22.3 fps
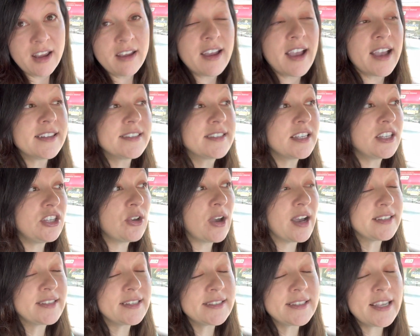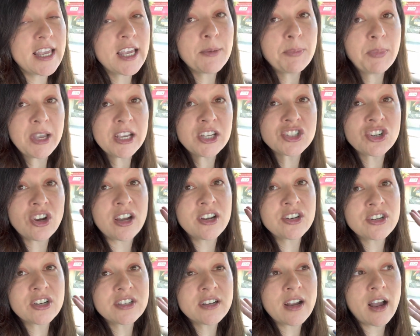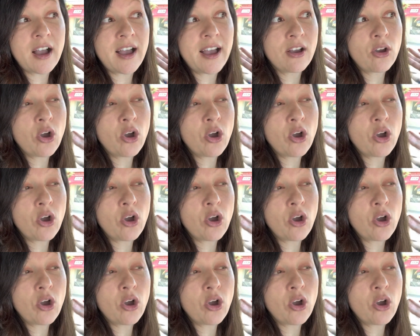And so you had to take a picture under a Coca-Cola.